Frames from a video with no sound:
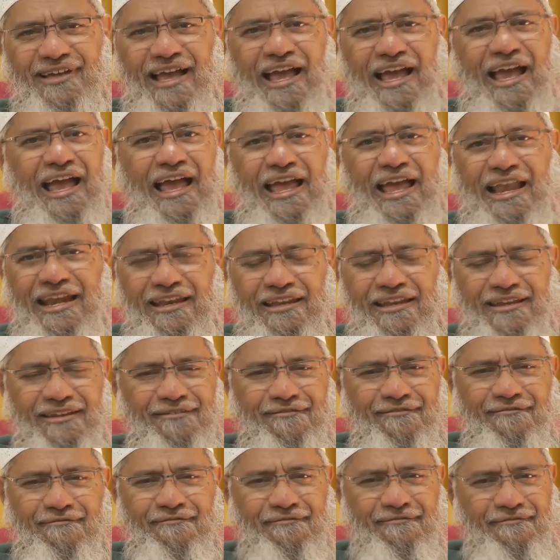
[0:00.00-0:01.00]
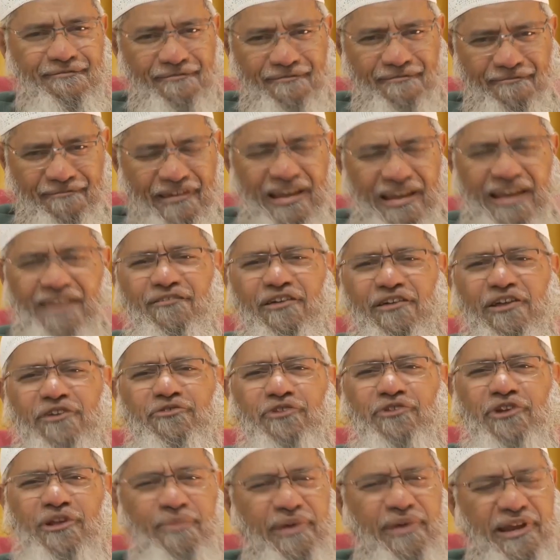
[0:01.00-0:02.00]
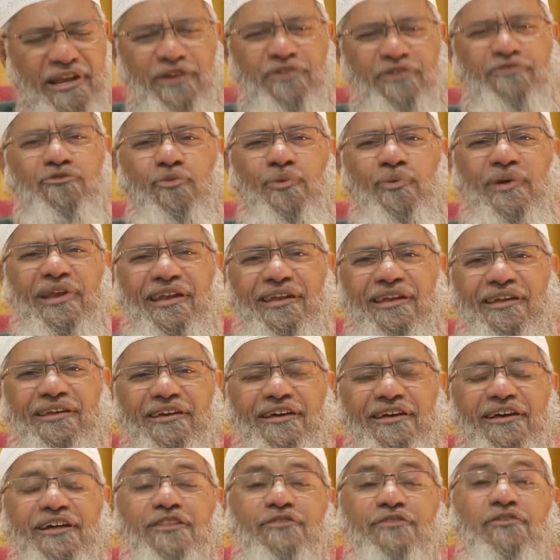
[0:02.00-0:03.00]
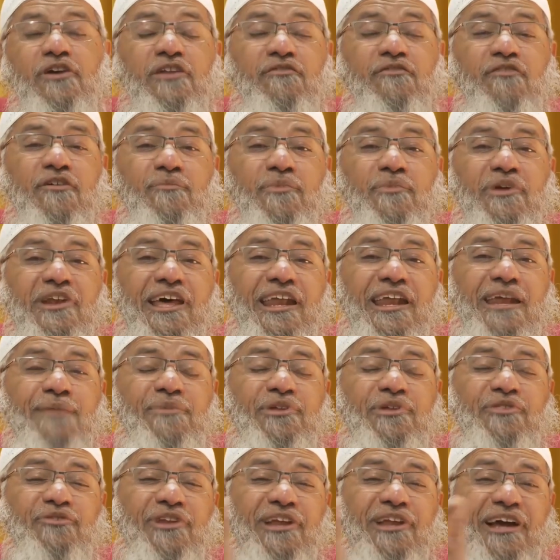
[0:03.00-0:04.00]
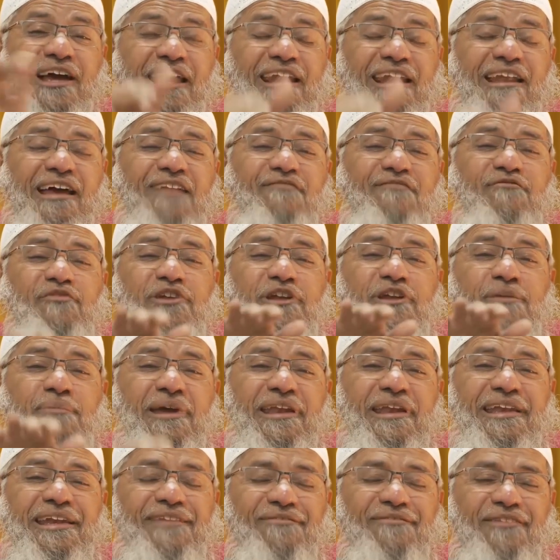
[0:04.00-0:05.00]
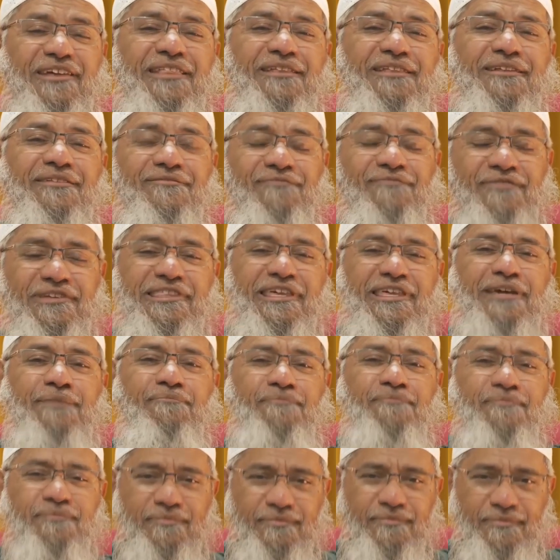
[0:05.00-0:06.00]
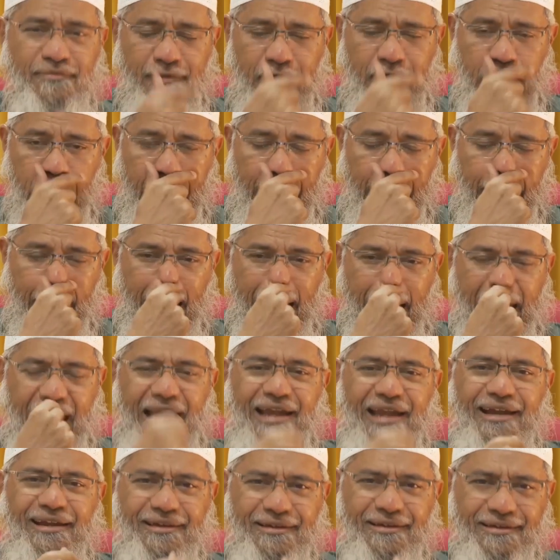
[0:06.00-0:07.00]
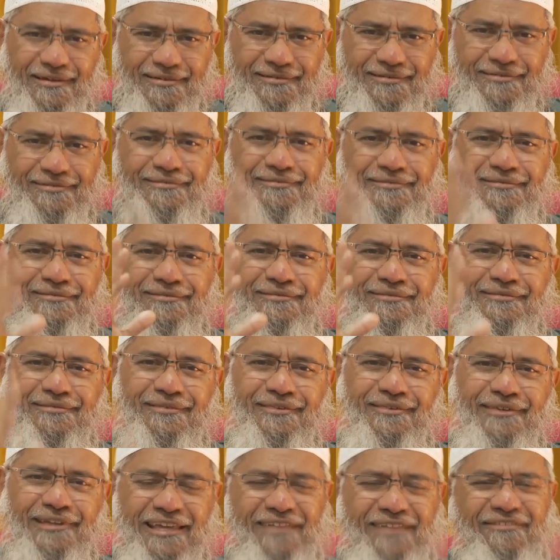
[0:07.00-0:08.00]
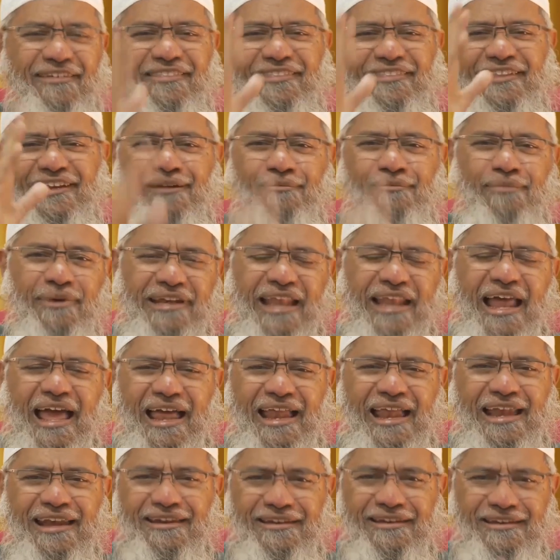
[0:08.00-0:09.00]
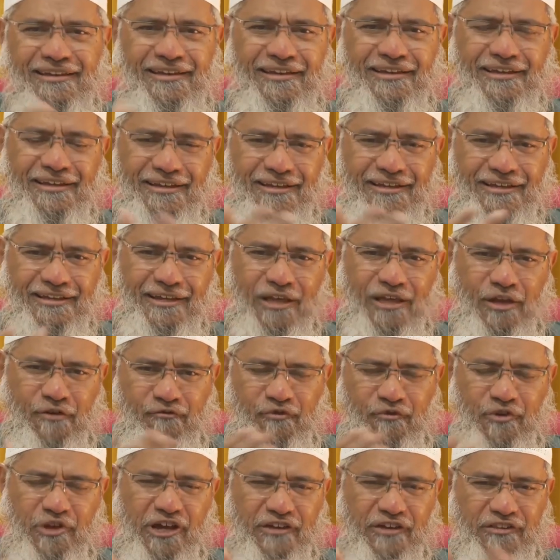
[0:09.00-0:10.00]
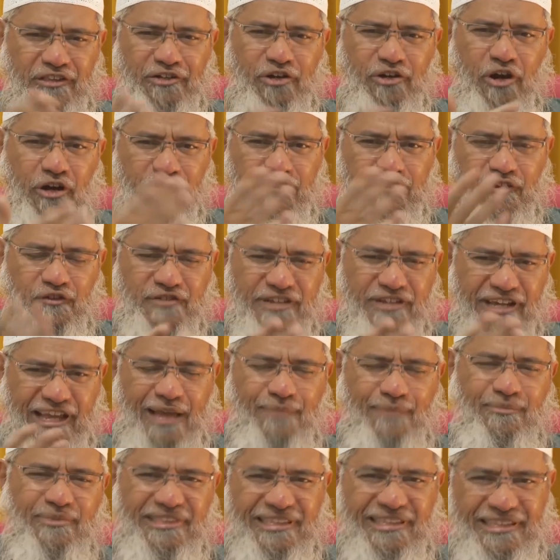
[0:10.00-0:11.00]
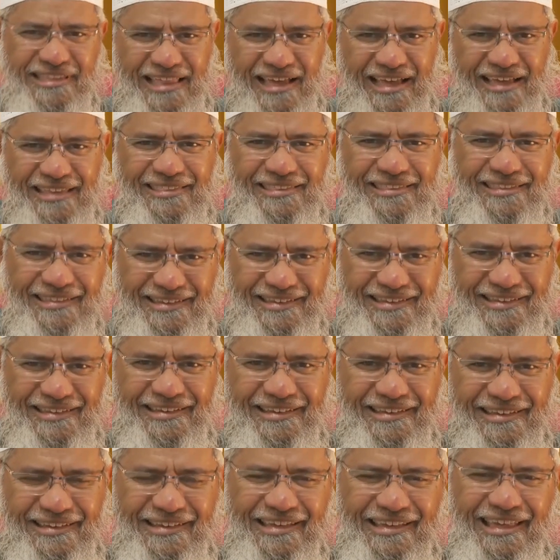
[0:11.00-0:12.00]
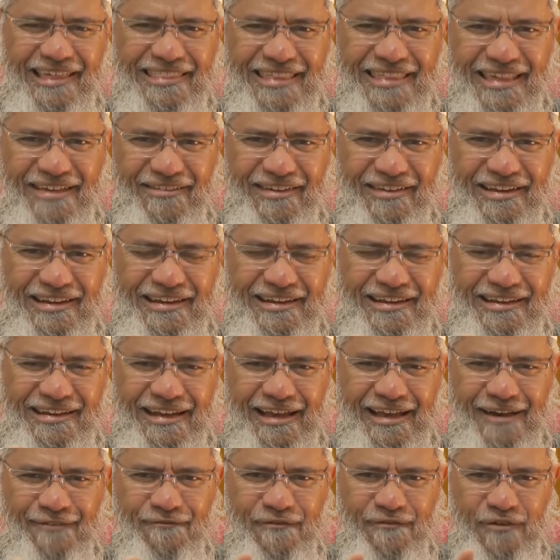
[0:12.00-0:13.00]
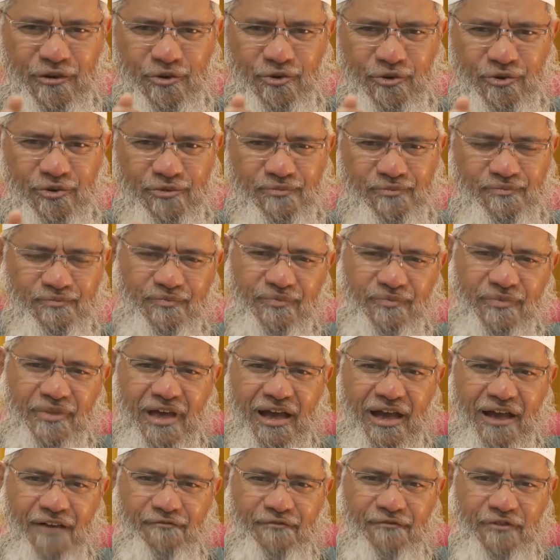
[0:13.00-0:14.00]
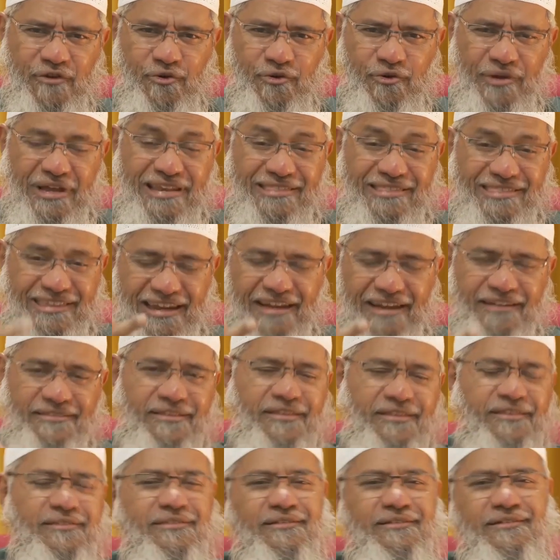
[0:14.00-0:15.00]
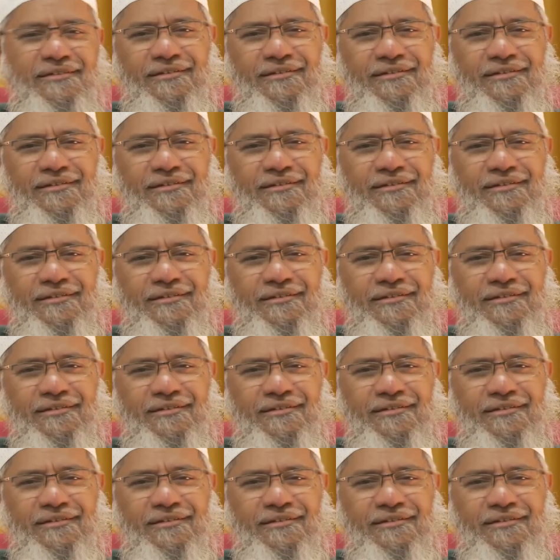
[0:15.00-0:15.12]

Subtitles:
And whenever he used to debate, he used to win. So it was Maulana Rahmatullah Qaranvi who debated with him, and he won the debate. And if you hear the talks of Sheikh Ahmed Didat, he has given a few incidences